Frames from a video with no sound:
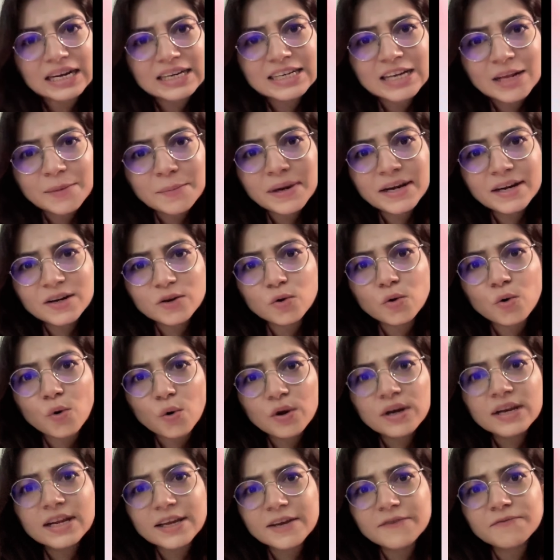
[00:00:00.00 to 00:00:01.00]
Ultimate
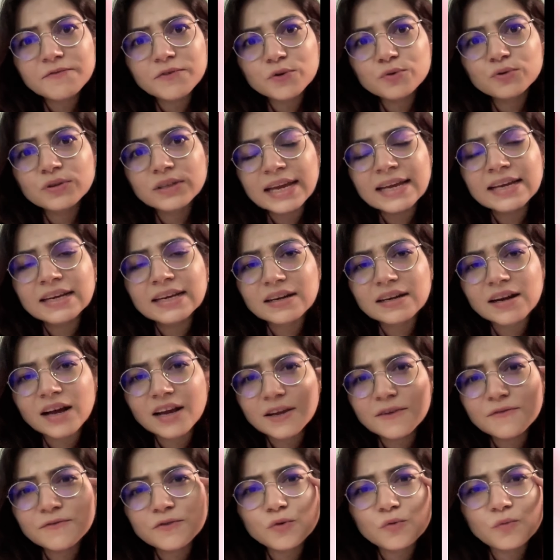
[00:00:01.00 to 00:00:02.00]
goal, if you think
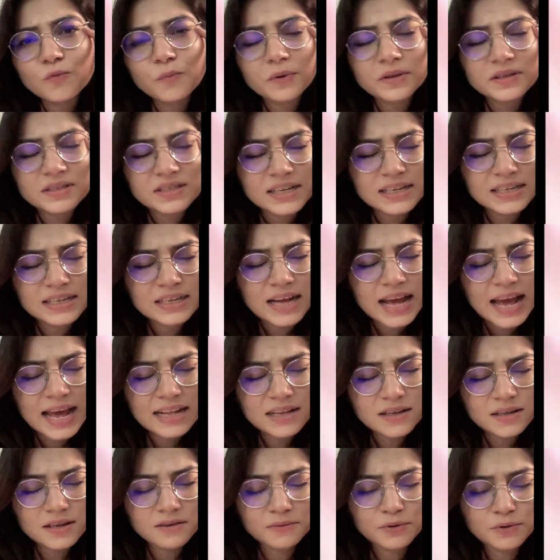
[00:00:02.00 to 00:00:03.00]
na, if you sit
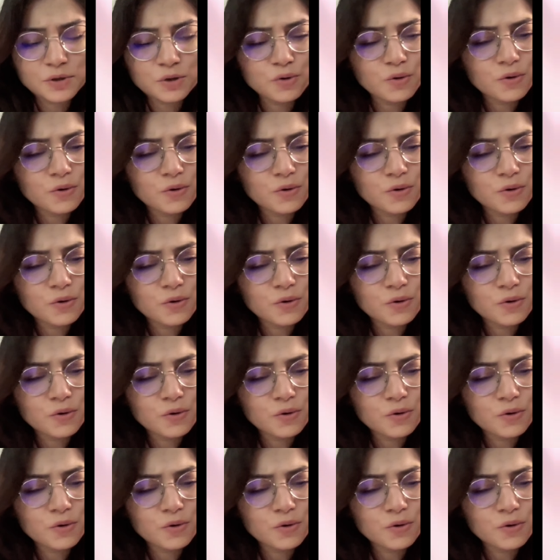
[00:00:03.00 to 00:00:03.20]
and,